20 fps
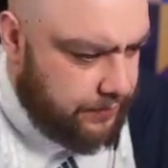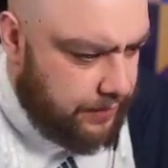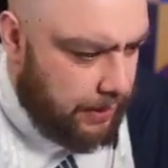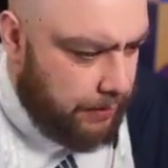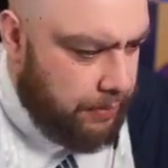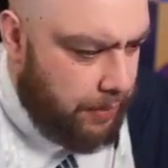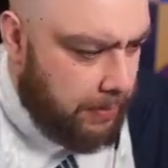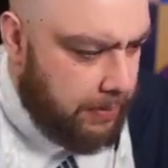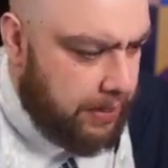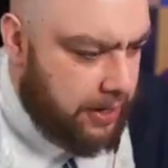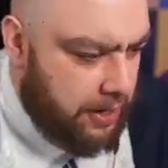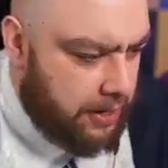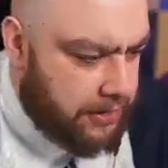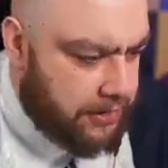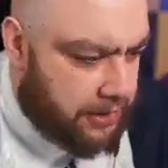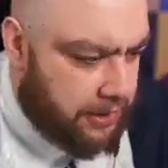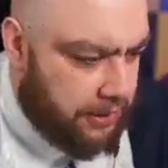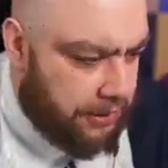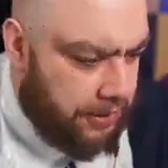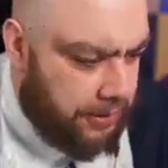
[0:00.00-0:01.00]
Probably not as
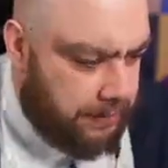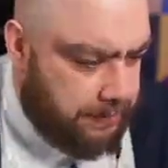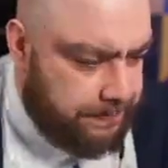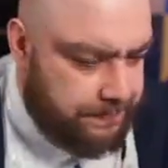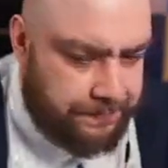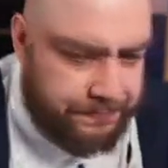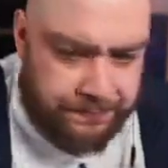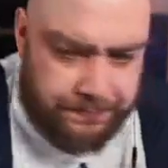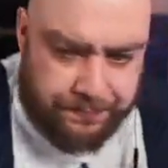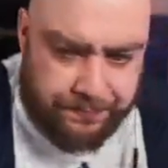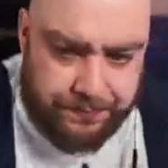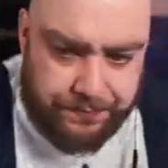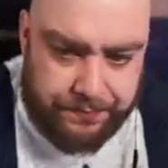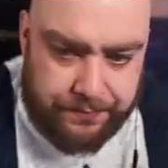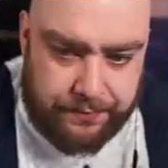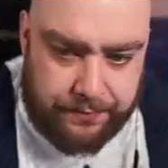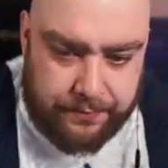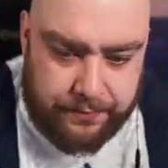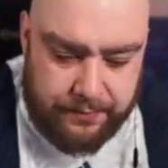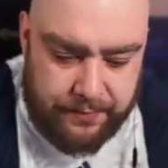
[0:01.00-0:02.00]
good.
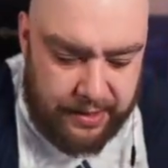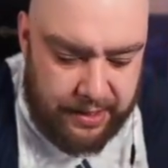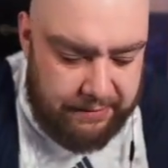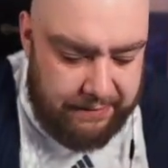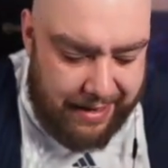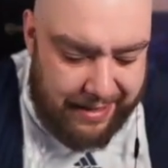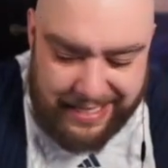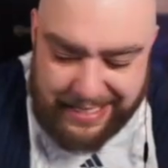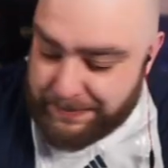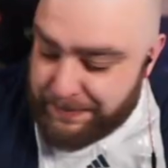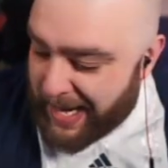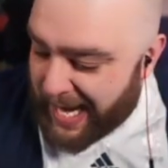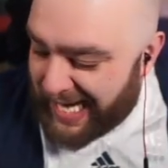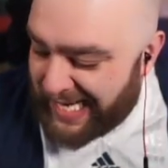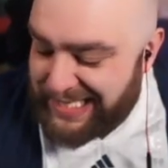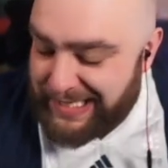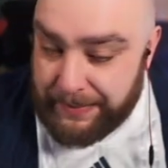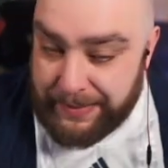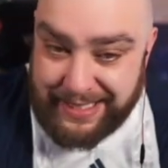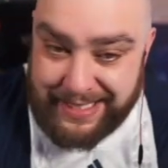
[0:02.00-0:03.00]
Right, these
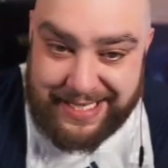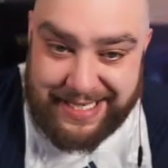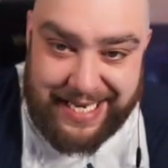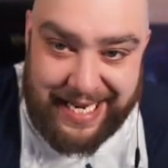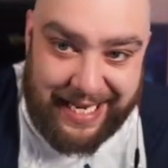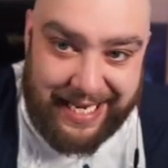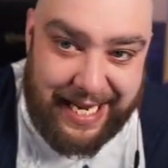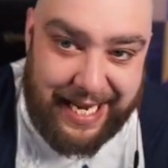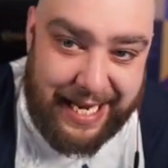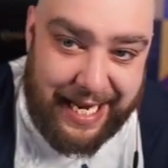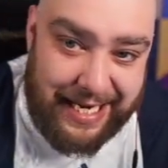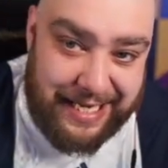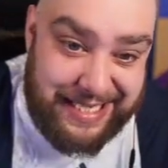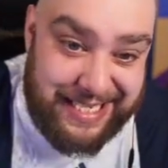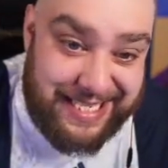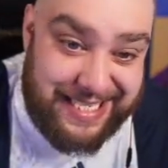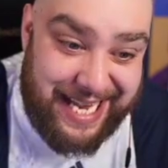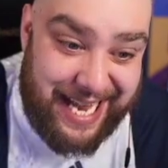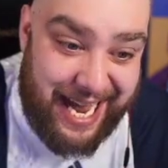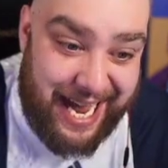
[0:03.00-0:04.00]
packs have been stinky, guys.
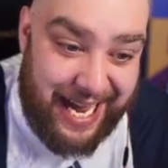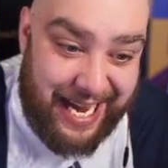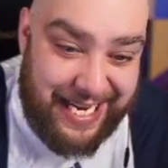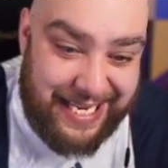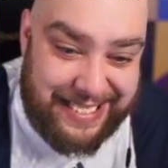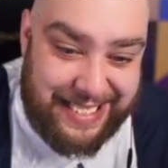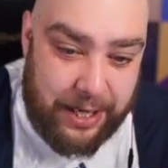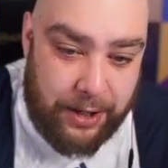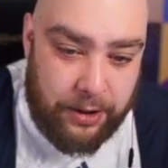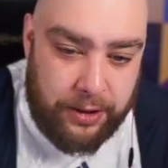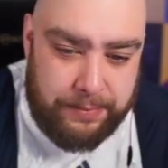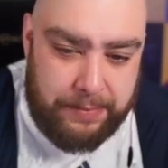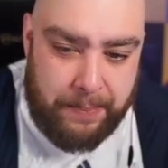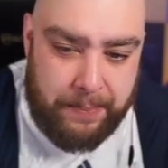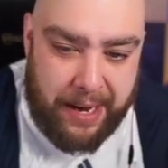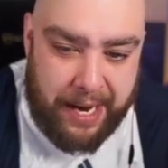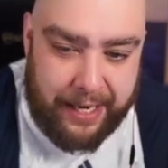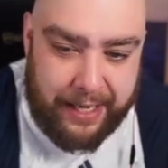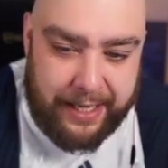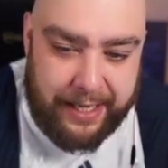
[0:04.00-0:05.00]
It's that it's that ultimate
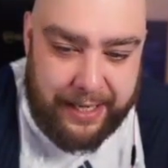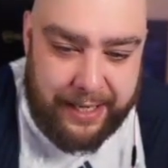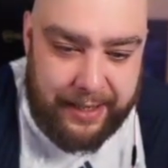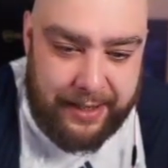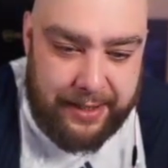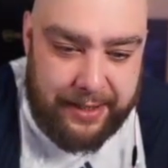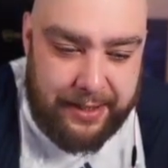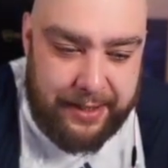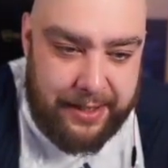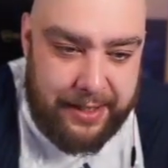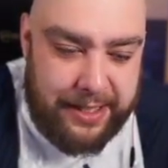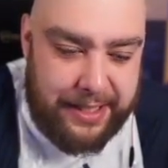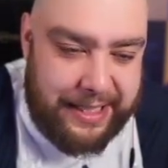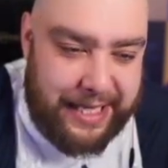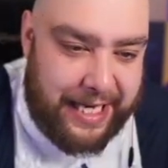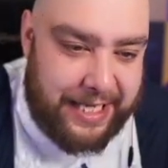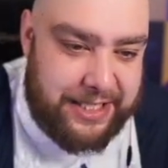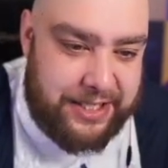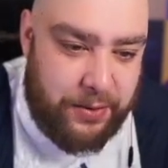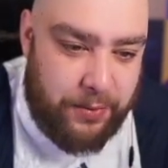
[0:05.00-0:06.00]
pack, in it?
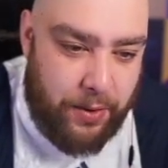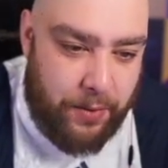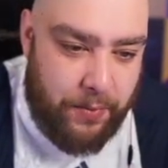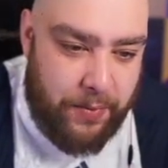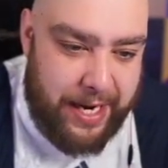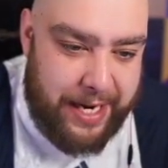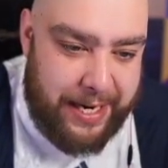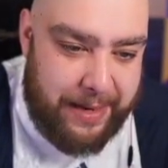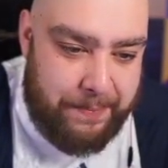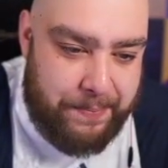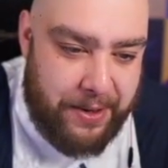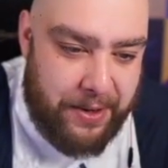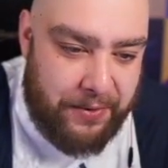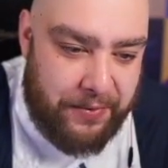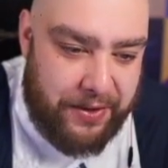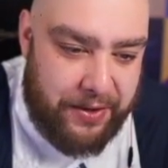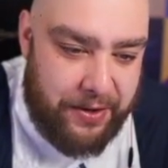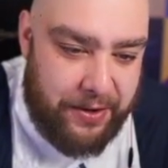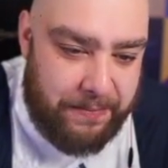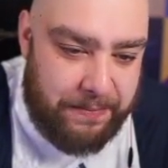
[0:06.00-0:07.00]
That's the one where you're
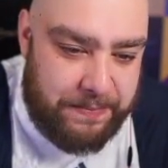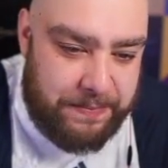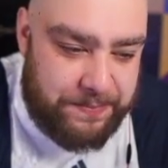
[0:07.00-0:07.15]
building up